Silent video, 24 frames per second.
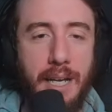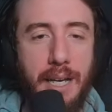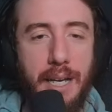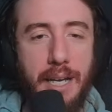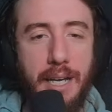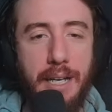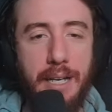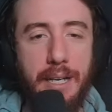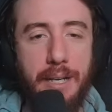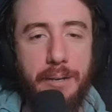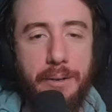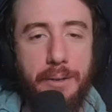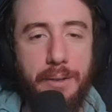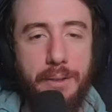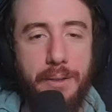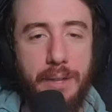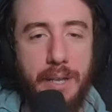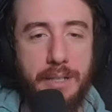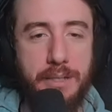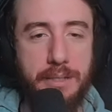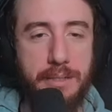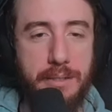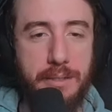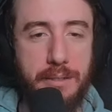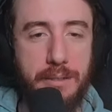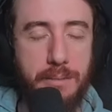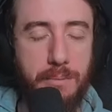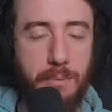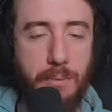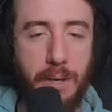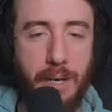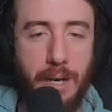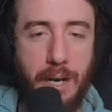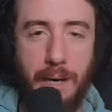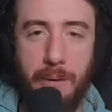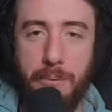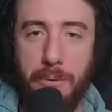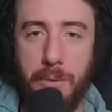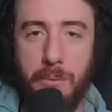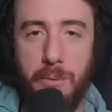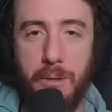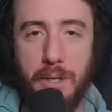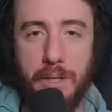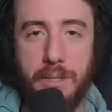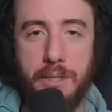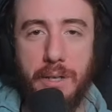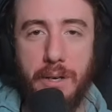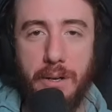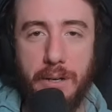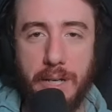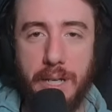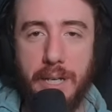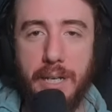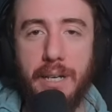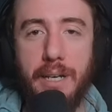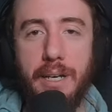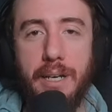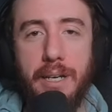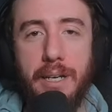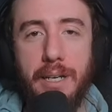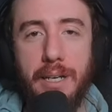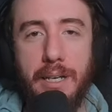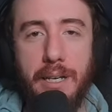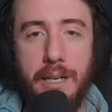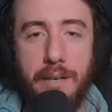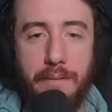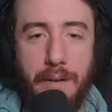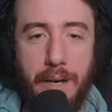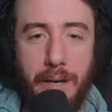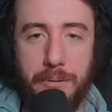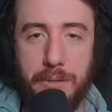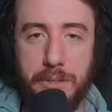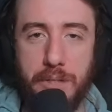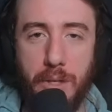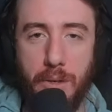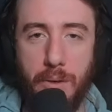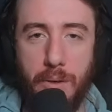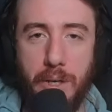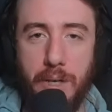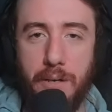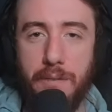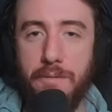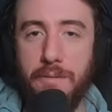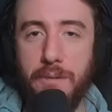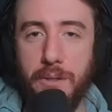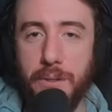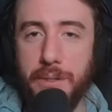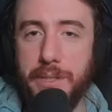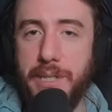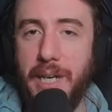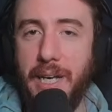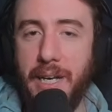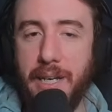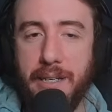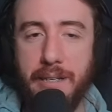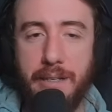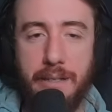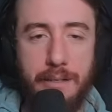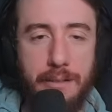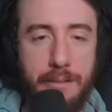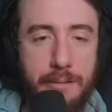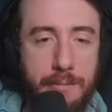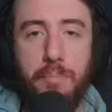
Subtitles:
and this is what I would want to target if I was going full tank.